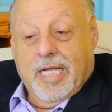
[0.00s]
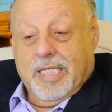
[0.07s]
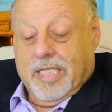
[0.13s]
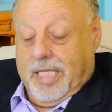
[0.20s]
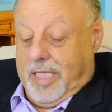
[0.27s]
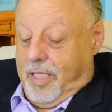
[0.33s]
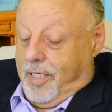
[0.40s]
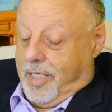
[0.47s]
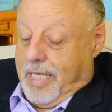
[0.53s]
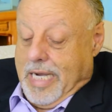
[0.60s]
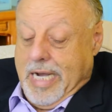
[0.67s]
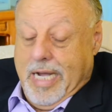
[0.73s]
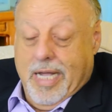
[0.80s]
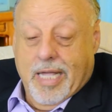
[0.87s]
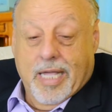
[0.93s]
He said, Look,
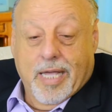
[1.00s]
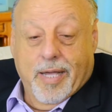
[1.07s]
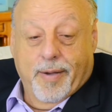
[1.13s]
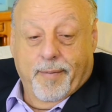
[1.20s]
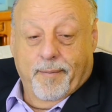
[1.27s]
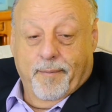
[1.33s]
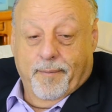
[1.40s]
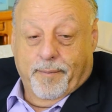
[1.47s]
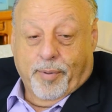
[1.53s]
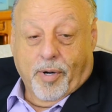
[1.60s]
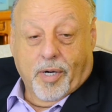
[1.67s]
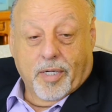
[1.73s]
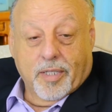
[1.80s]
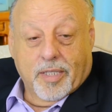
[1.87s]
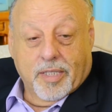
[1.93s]
I am
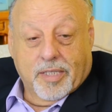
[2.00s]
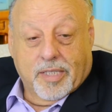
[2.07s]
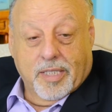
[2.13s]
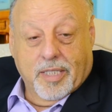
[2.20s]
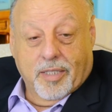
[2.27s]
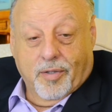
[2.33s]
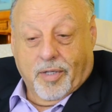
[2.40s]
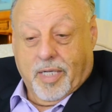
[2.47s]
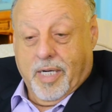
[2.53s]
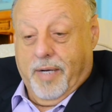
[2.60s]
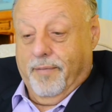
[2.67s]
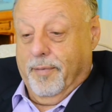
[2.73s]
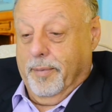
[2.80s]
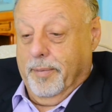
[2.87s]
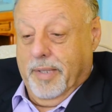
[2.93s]
part of the senior
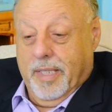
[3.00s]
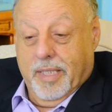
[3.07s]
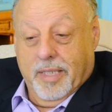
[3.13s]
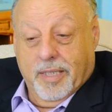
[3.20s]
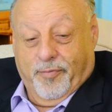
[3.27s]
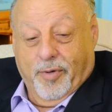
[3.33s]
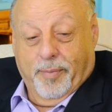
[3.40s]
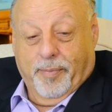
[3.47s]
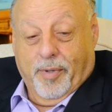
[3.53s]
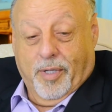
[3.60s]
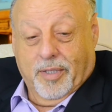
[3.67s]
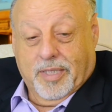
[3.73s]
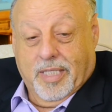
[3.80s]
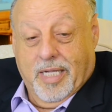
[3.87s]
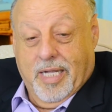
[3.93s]
government
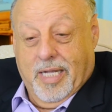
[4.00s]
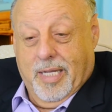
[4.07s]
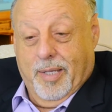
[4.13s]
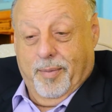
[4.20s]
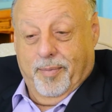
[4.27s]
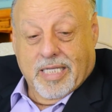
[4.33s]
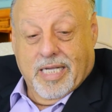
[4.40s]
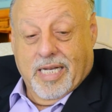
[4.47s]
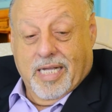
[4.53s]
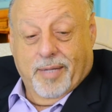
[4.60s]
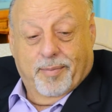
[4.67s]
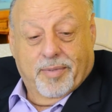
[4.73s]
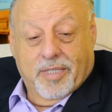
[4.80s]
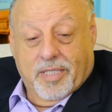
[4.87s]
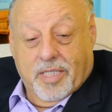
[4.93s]
football team, and
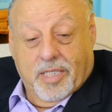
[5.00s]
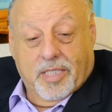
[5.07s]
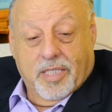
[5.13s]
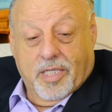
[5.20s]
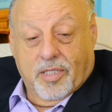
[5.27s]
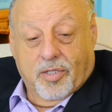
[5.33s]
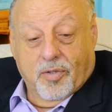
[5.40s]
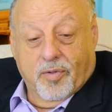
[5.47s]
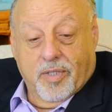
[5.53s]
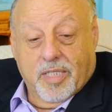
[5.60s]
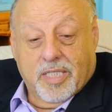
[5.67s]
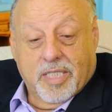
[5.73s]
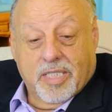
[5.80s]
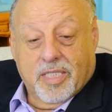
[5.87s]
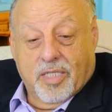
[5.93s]
I'm the DJ too. And he
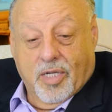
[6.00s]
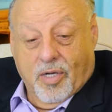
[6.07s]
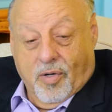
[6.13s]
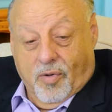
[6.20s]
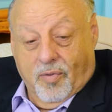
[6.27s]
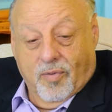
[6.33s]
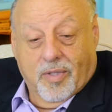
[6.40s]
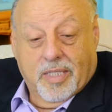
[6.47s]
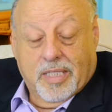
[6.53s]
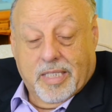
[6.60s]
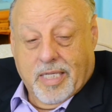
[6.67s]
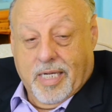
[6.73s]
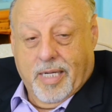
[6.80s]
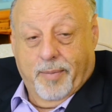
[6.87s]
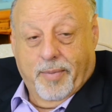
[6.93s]
says, The only
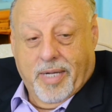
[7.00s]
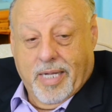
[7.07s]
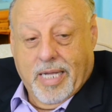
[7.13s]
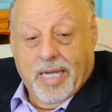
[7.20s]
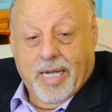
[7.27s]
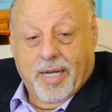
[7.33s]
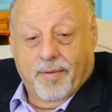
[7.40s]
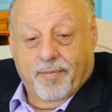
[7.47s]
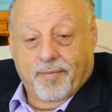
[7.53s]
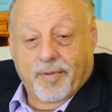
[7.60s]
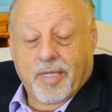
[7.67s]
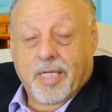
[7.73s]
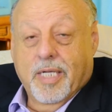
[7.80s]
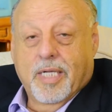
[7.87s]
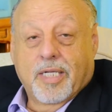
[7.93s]
time I have
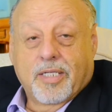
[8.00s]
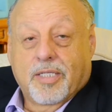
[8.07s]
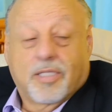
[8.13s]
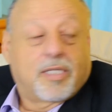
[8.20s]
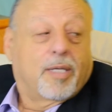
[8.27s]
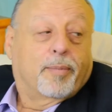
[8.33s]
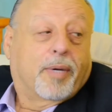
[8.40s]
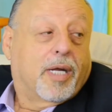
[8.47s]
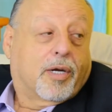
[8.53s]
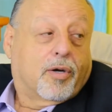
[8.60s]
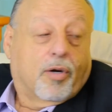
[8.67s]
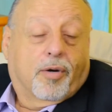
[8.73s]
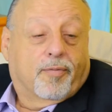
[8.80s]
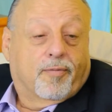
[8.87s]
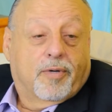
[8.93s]
to see my
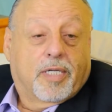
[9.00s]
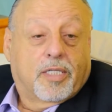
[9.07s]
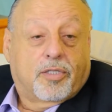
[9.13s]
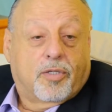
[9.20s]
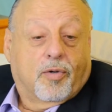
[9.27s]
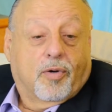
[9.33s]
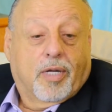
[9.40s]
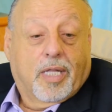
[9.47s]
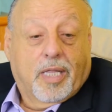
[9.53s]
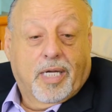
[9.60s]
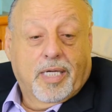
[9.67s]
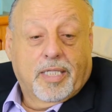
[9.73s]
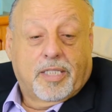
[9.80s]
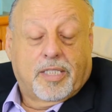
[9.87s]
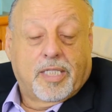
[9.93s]
girlfriend is during
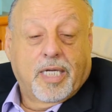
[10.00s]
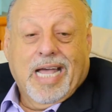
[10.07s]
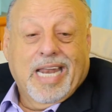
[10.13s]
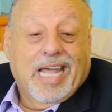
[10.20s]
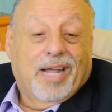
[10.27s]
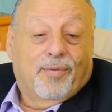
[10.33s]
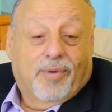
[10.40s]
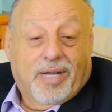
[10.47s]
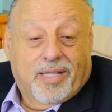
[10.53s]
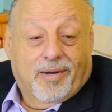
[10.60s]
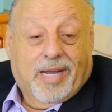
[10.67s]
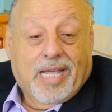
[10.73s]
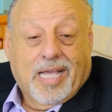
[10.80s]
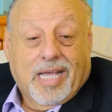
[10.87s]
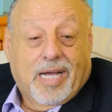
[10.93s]
lunch, and I'd rather
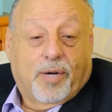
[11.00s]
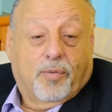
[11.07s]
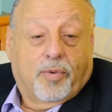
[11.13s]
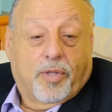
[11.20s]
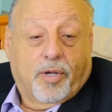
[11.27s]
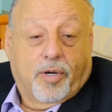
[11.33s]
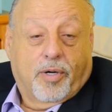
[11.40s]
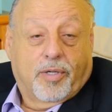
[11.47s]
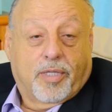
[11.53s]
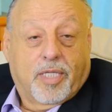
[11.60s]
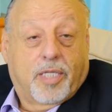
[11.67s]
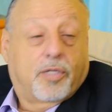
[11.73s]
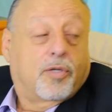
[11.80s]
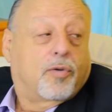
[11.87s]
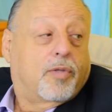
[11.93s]
hang out with her
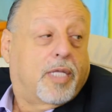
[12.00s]
than do